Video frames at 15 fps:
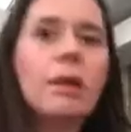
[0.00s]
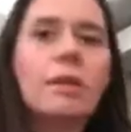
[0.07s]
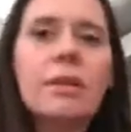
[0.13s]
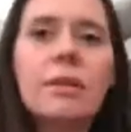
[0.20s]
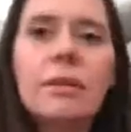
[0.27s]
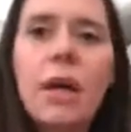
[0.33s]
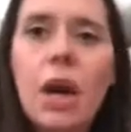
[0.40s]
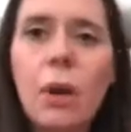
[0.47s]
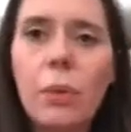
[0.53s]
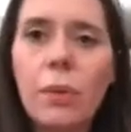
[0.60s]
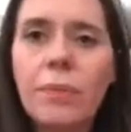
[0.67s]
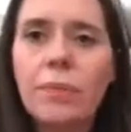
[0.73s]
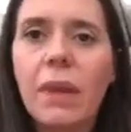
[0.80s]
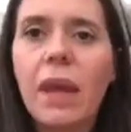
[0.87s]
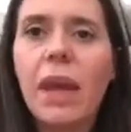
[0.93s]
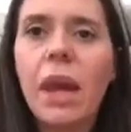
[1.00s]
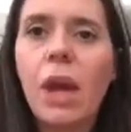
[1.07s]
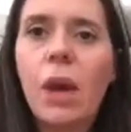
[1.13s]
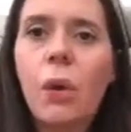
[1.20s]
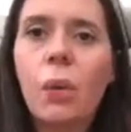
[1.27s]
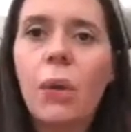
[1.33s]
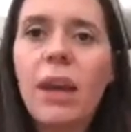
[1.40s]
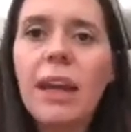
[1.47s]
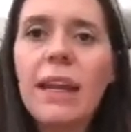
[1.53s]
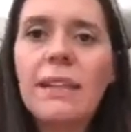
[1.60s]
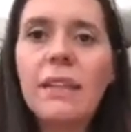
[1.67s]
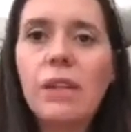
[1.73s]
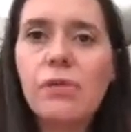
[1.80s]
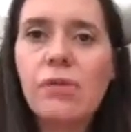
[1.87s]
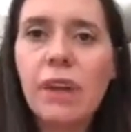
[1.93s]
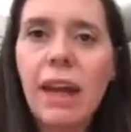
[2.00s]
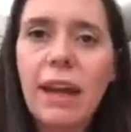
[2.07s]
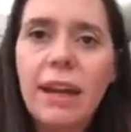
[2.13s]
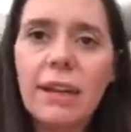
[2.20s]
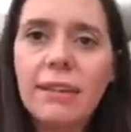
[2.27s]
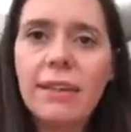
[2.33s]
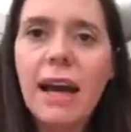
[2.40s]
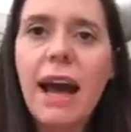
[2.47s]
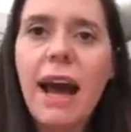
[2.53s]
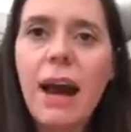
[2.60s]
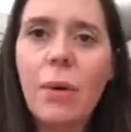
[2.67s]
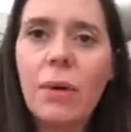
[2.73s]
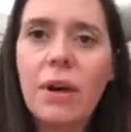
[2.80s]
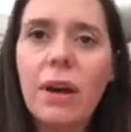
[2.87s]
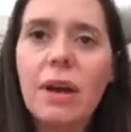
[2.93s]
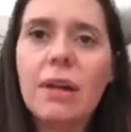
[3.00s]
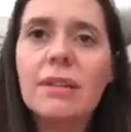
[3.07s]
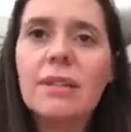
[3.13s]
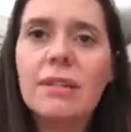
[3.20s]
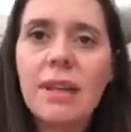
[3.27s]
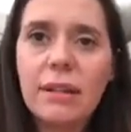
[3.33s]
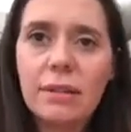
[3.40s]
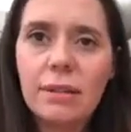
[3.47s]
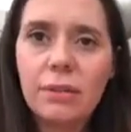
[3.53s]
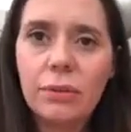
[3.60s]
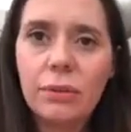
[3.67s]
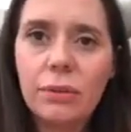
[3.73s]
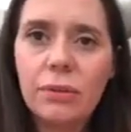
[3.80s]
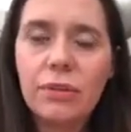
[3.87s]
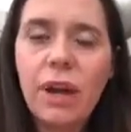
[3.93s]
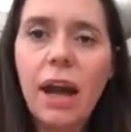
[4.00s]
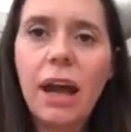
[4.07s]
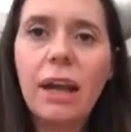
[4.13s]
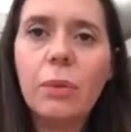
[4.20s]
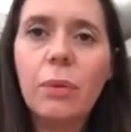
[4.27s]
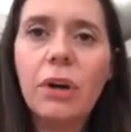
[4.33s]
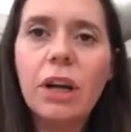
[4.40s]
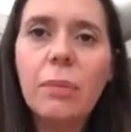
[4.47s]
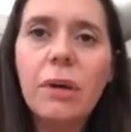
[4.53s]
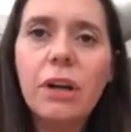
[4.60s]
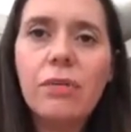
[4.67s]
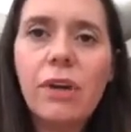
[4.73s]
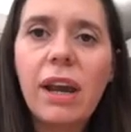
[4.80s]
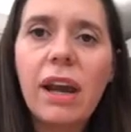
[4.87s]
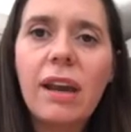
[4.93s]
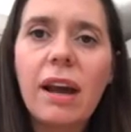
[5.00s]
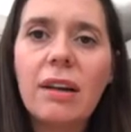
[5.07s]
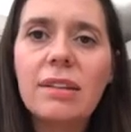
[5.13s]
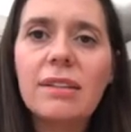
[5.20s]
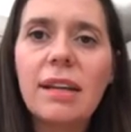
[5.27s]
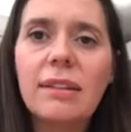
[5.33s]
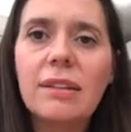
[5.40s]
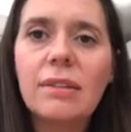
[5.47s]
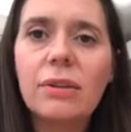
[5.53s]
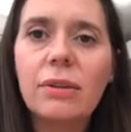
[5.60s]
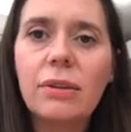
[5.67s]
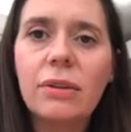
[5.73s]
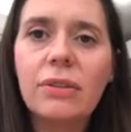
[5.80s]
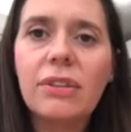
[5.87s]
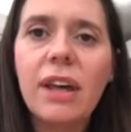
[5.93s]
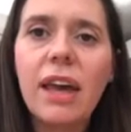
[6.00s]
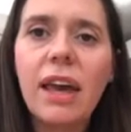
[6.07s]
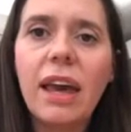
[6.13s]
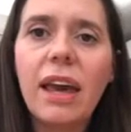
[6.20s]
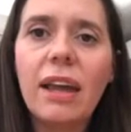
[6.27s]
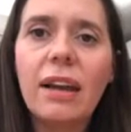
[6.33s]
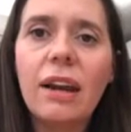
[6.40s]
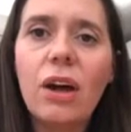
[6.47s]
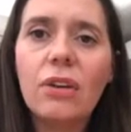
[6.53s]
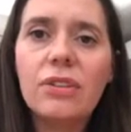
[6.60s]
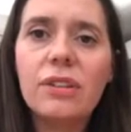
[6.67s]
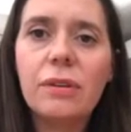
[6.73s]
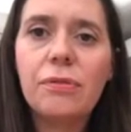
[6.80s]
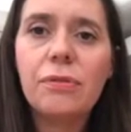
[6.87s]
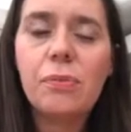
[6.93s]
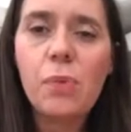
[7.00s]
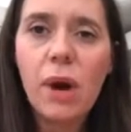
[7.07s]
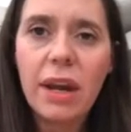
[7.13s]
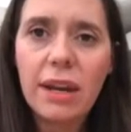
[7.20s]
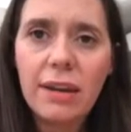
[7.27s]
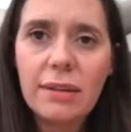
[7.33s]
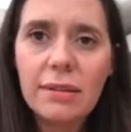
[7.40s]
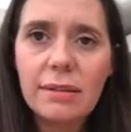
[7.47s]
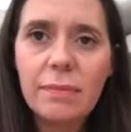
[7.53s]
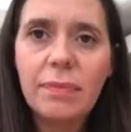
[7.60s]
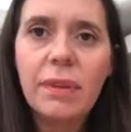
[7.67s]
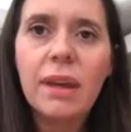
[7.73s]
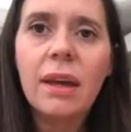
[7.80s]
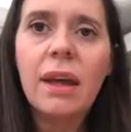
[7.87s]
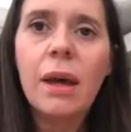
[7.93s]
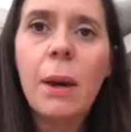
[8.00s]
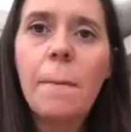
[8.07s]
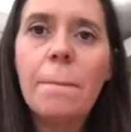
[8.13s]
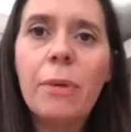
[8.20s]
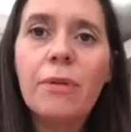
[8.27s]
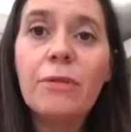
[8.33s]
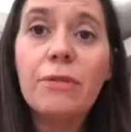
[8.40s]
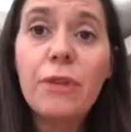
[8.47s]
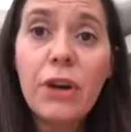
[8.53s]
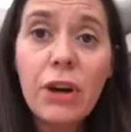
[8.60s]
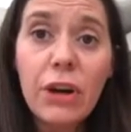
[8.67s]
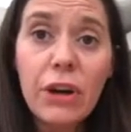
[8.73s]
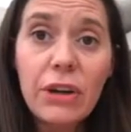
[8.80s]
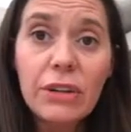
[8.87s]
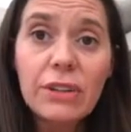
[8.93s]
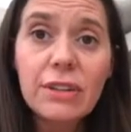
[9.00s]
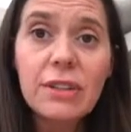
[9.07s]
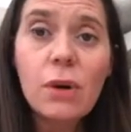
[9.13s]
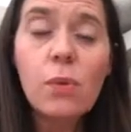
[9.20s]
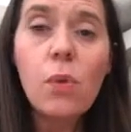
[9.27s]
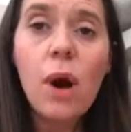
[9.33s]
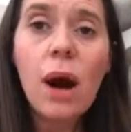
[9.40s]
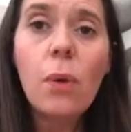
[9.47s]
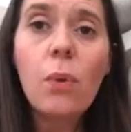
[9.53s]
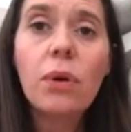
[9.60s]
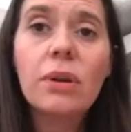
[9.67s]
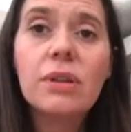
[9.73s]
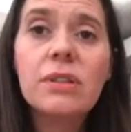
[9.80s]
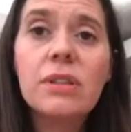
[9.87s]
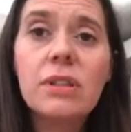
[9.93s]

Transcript: So we need to create our stencils, and we're going to be creating our stencils in lots of different ways. But first, what I want us